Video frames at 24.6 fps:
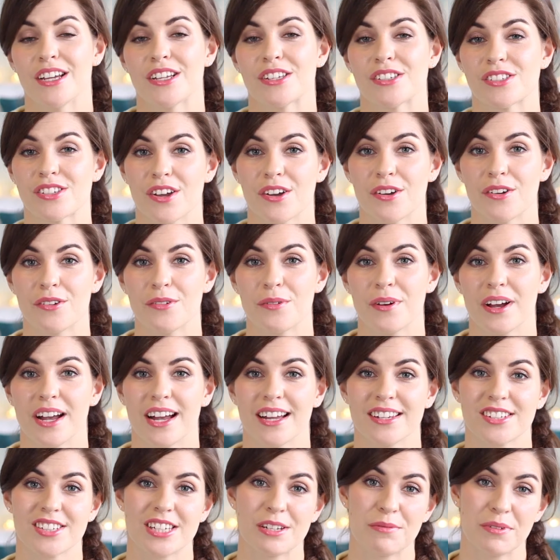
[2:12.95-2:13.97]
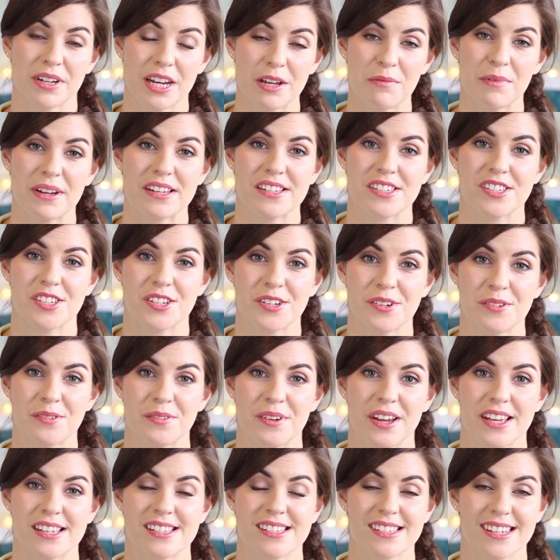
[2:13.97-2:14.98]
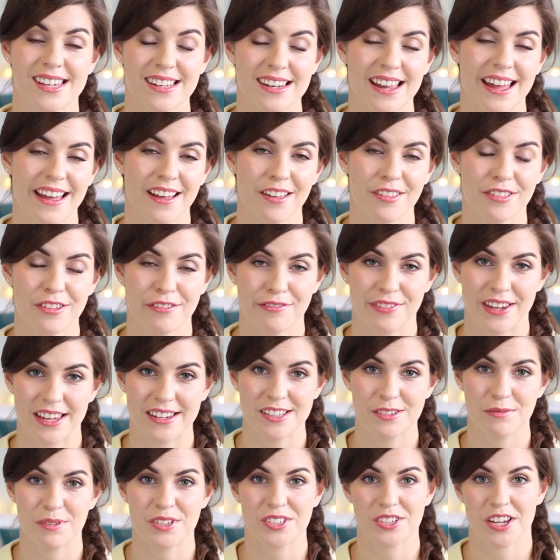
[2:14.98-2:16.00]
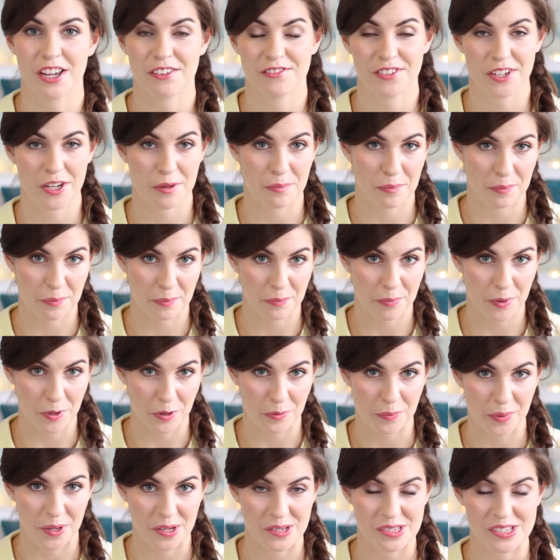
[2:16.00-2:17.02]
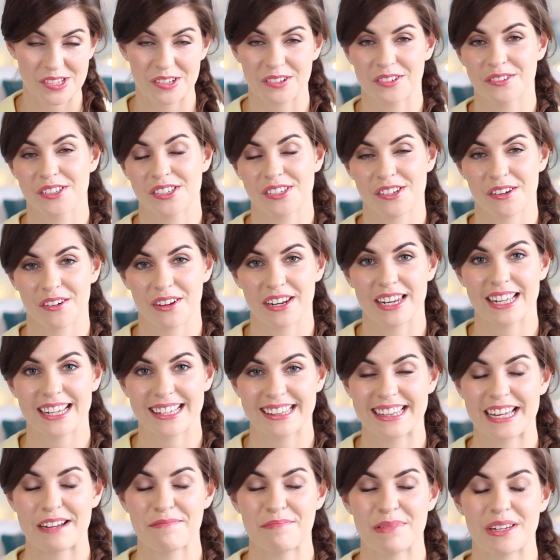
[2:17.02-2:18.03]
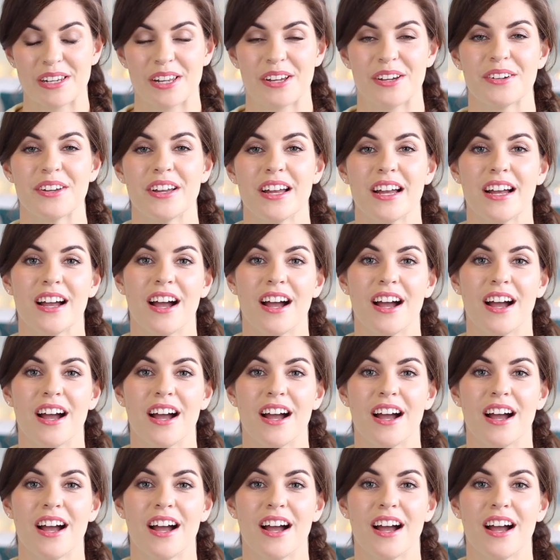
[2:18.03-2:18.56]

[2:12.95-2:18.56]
So actually when I went to a Skinhealth event, which I've done a blog post on, so I'll link that below,